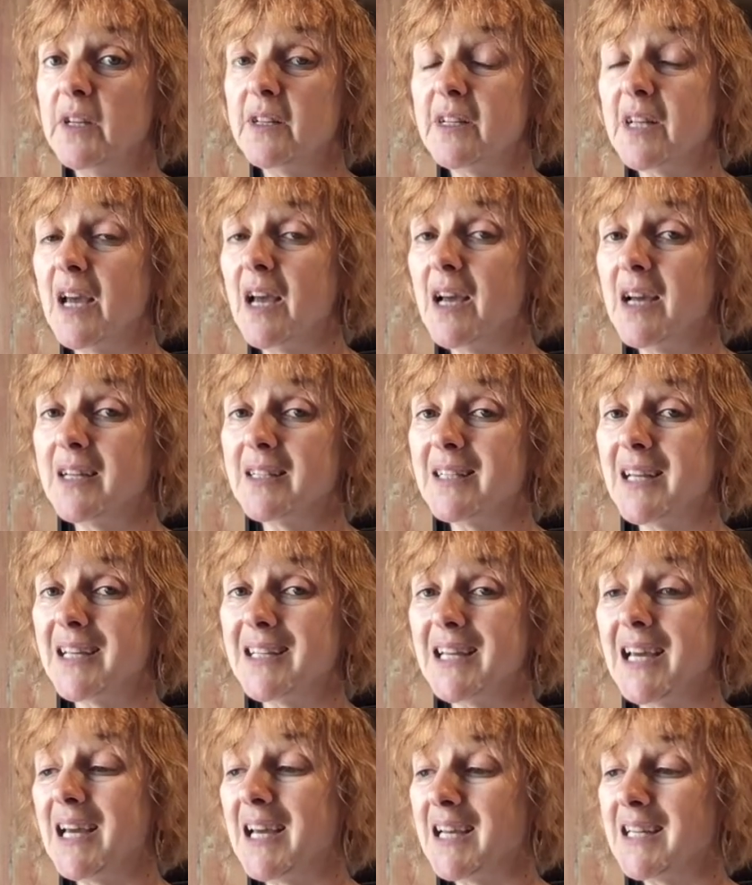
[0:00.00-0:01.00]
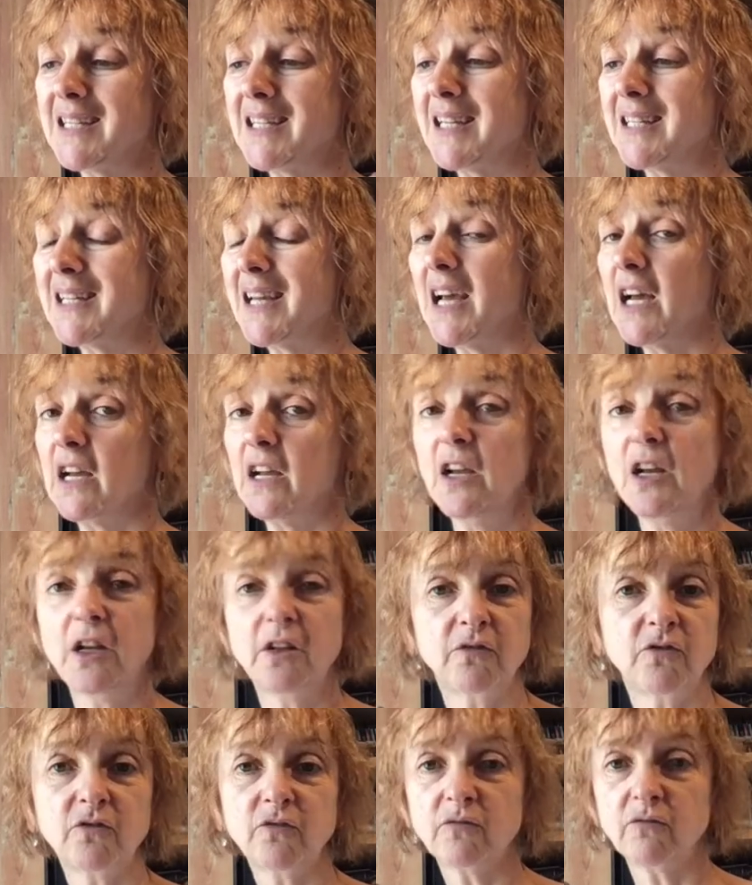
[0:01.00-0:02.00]
Ta, ta, ta, ta, ta.
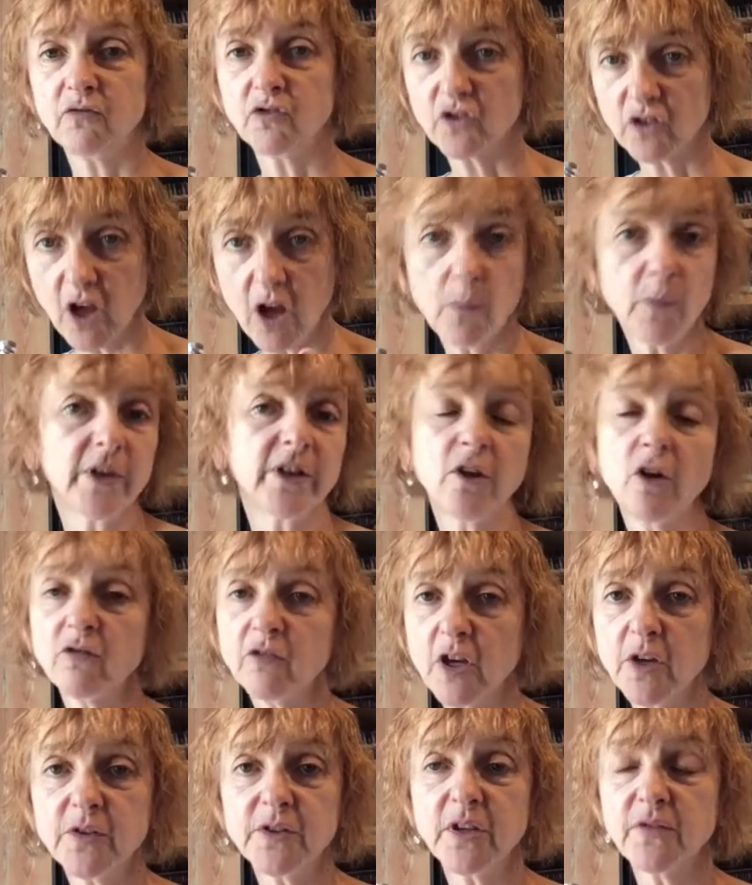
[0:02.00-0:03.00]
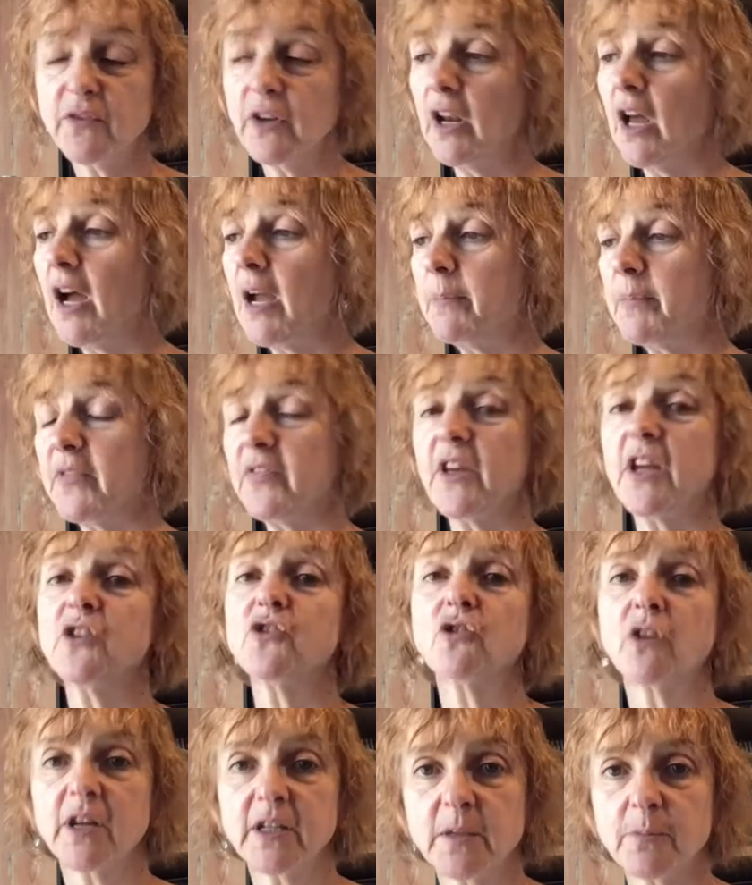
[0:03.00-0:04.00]
Start with long notes if you like, but then
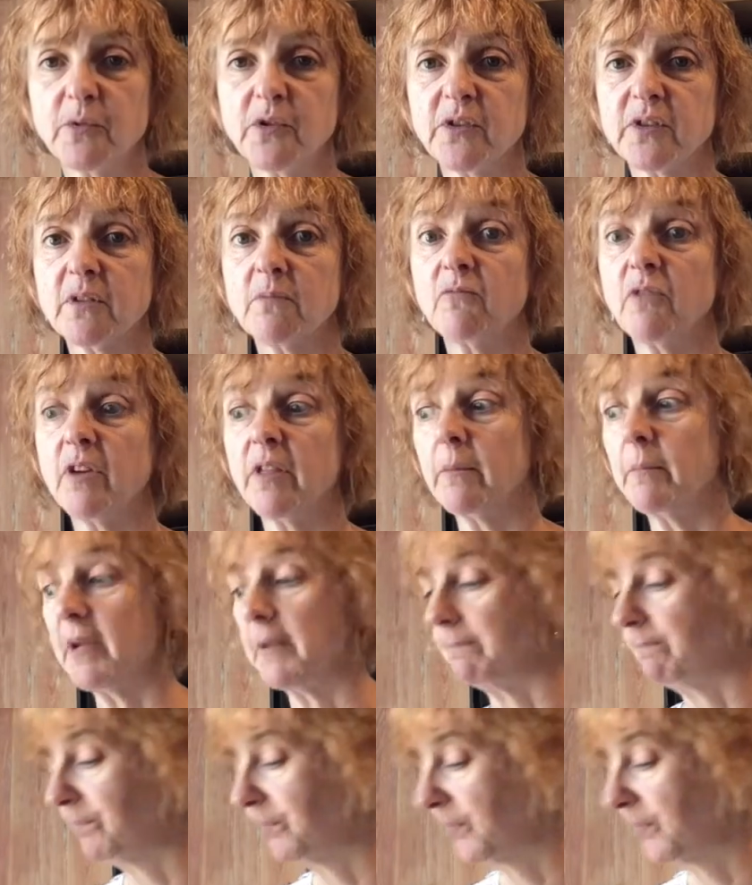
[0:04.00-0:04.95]
try to put some rhythm in.